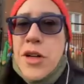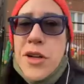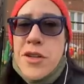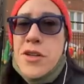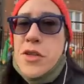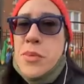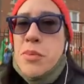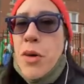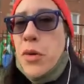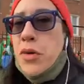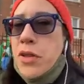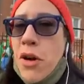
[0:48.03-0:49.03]
always
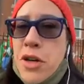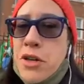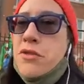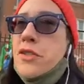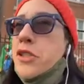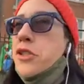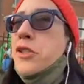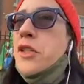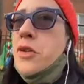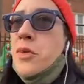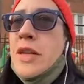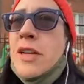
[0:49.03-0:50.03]
wanted to thank her
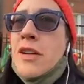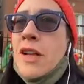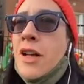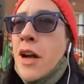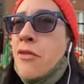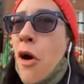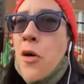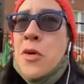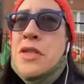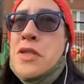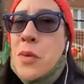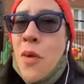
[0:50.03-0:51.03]

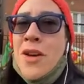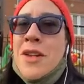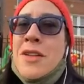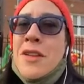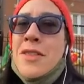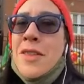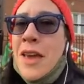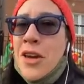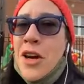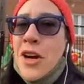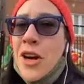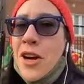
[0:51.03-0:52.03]
for
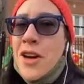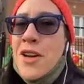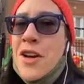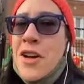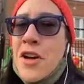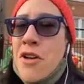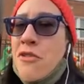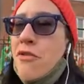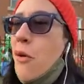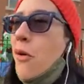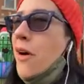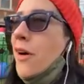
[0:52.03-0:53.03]
having this
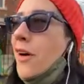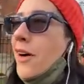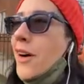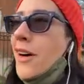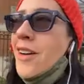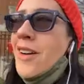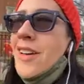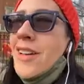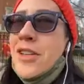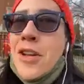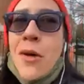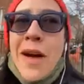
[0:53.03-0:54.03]
really cool thing for
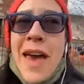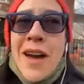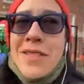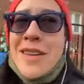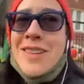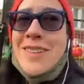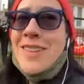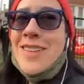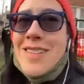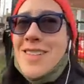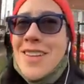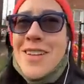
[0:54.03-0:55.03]
me to look at when I
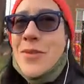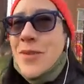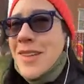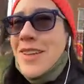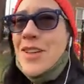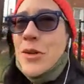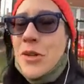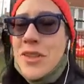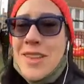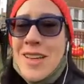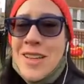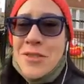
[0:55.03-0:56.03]
leave my house. But
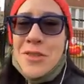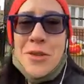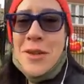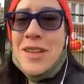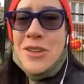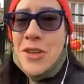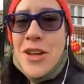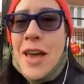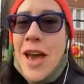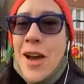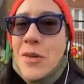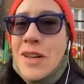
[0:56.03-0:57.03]
I think that
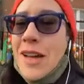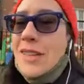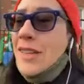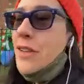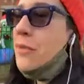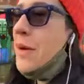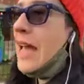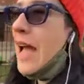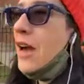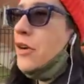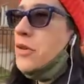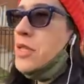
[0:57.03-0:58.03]
she's a morning
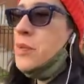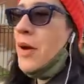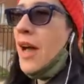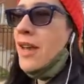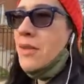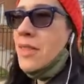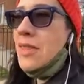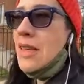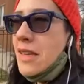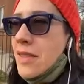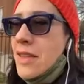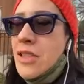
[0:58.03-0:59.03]
person and
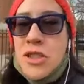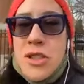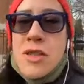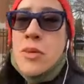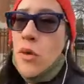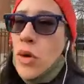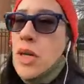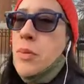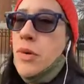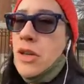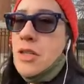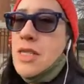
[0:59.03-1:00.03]
I'm not a morning
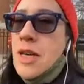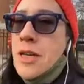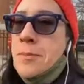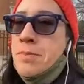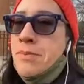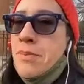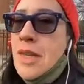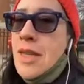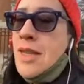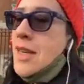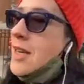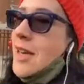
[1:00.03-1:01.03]
person. So
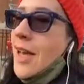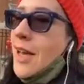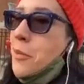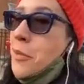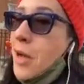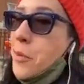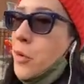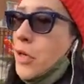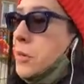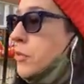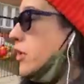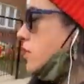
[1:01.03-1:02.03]

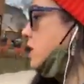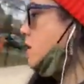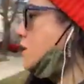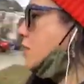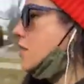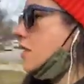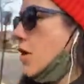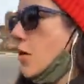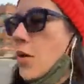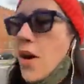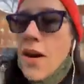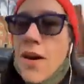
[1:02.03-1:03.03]
that has yet
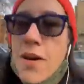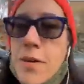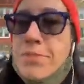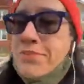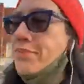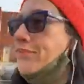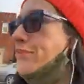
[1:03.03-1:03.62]
to